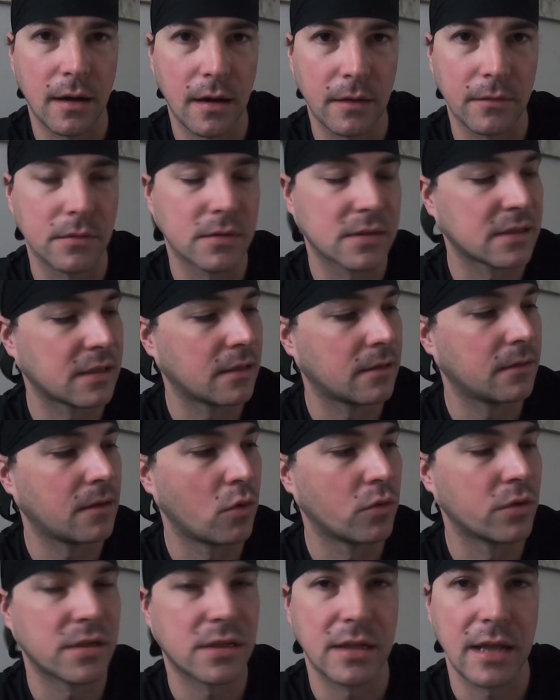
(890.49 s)
I will say
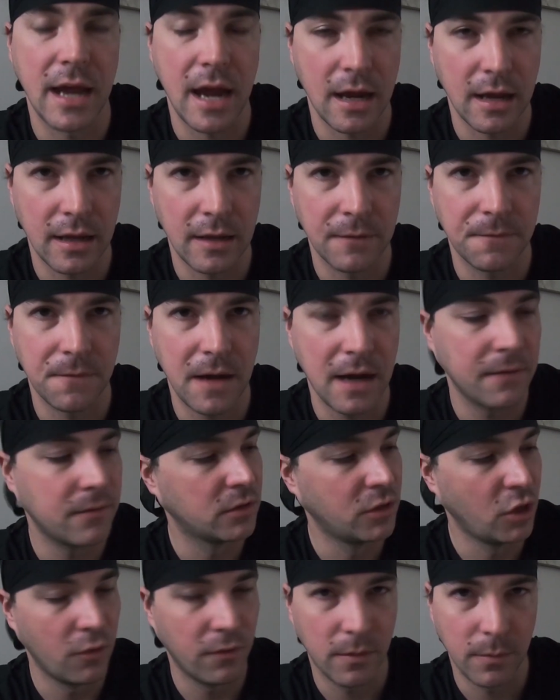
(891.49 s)
honestly, if I
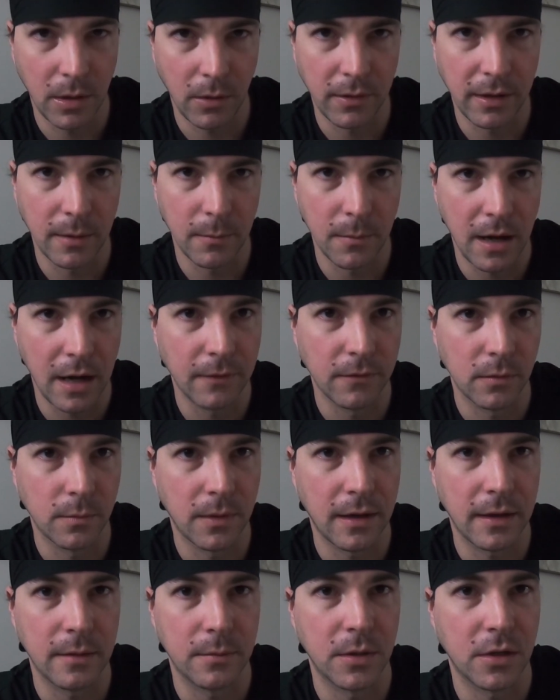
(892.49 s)
will know about them, I will
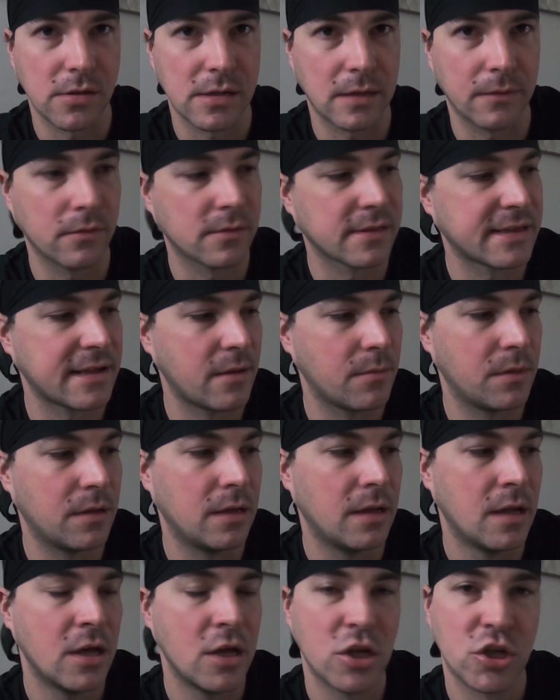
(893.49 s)
buy it, because they will save
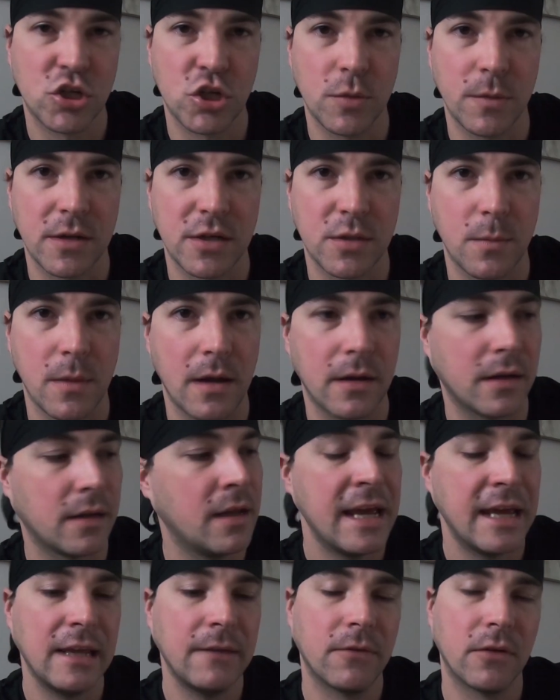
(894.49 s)
me so much money.
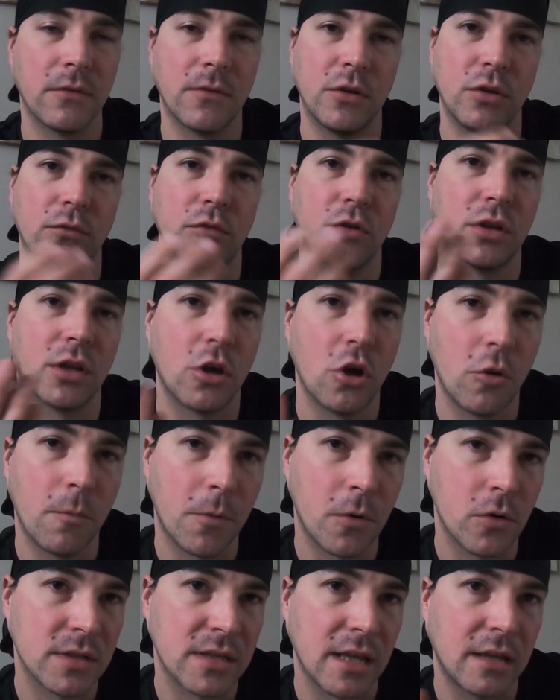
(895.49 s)
Even when you've got the
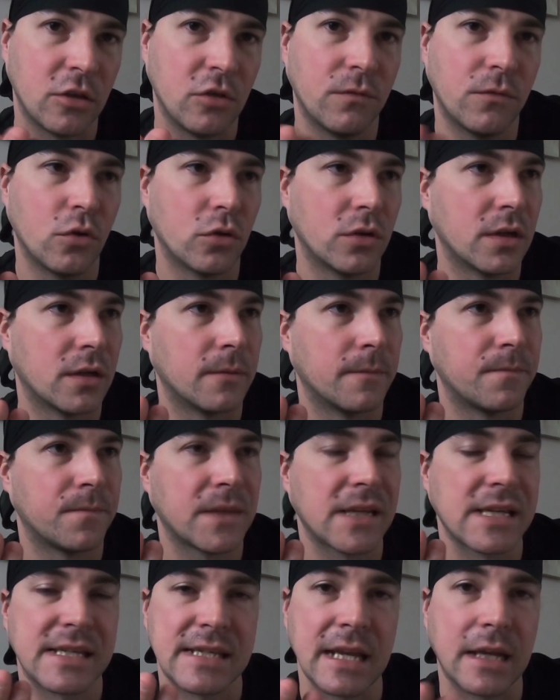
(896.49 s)
GoPros and you've got a
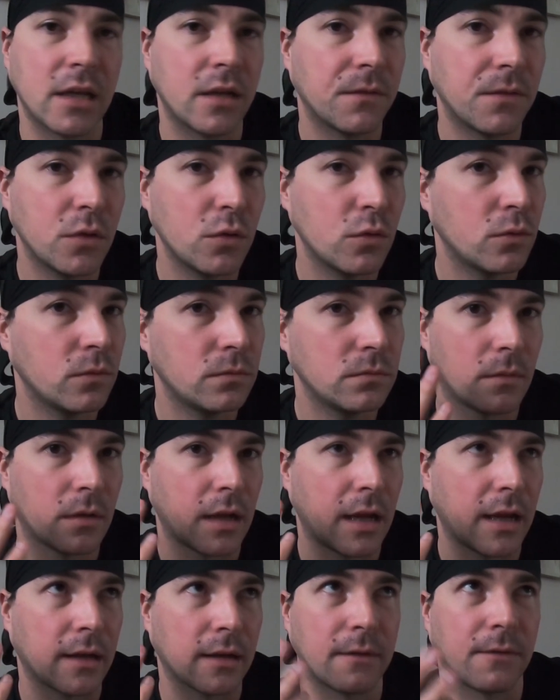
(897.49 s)
second view,
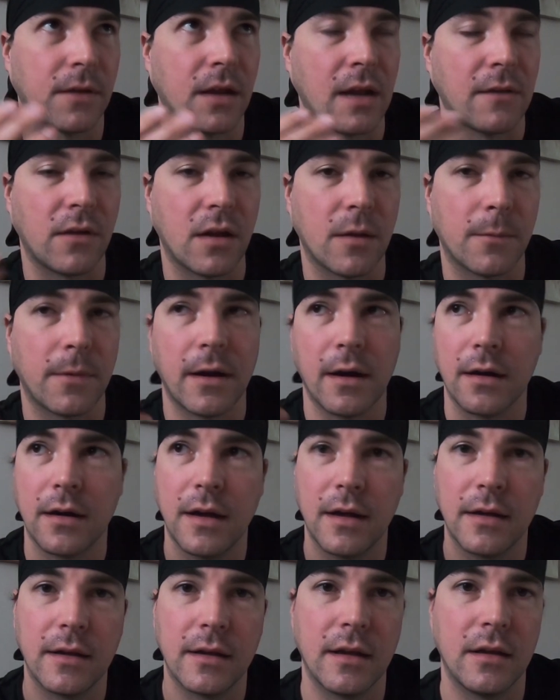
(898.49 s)
like when I fly
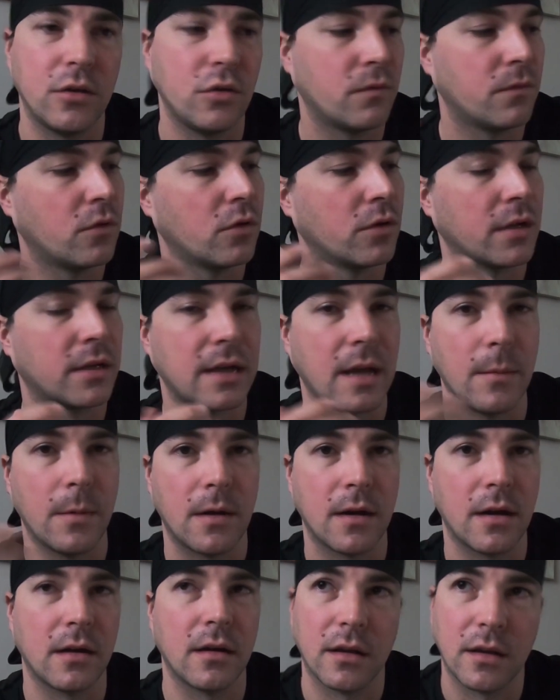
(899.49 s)
paragliding and you've got the
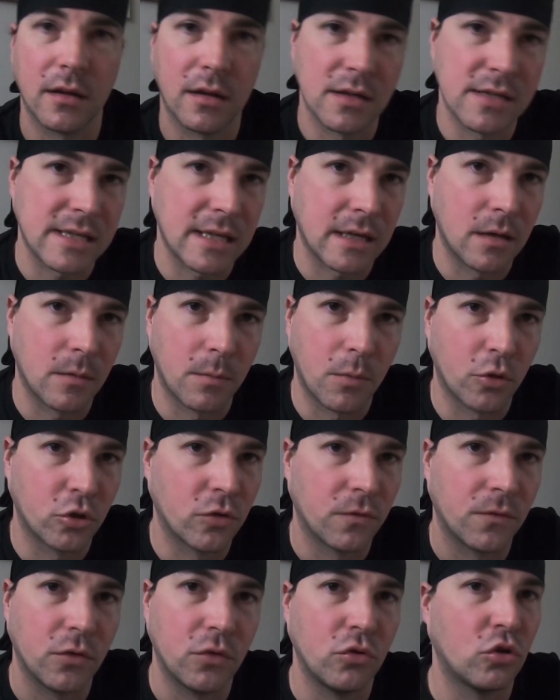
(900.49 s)
camera like a second point
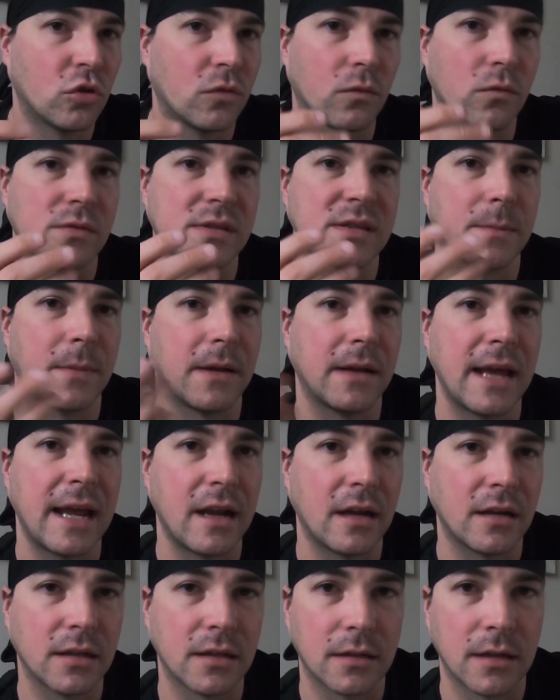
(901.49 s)
of view, you don't want to spend
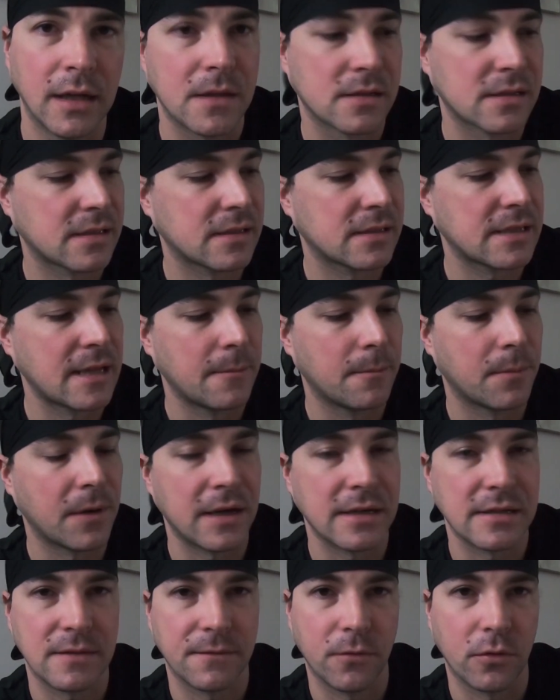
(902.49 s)
the same
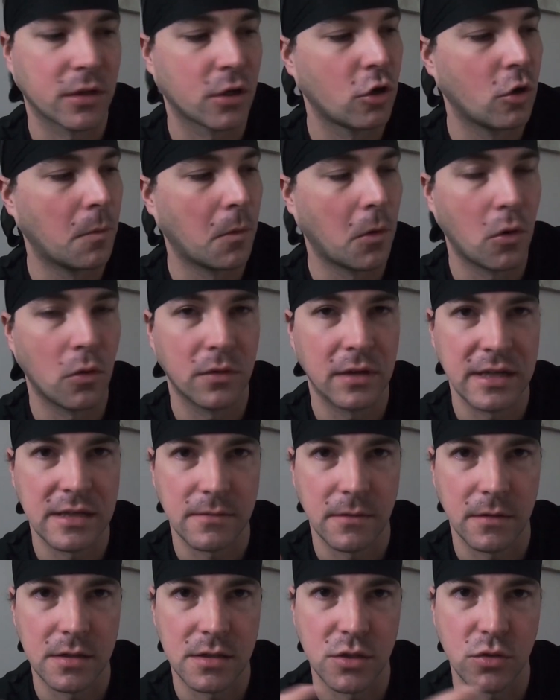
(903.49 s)
price for the GoPro. This
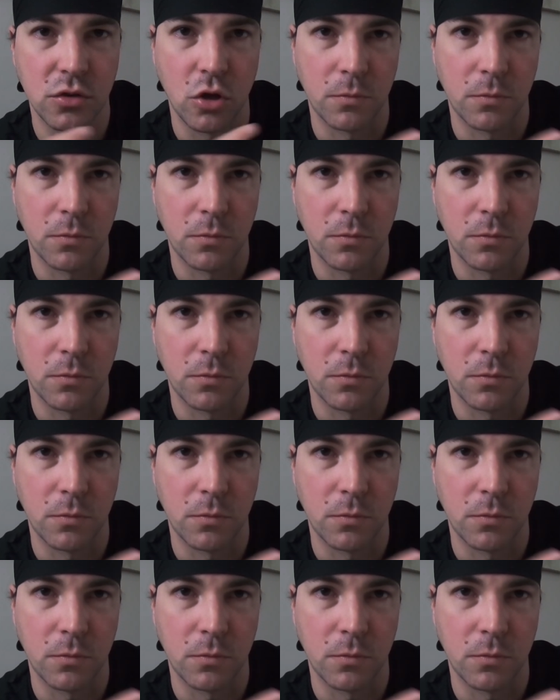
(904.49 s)
one is good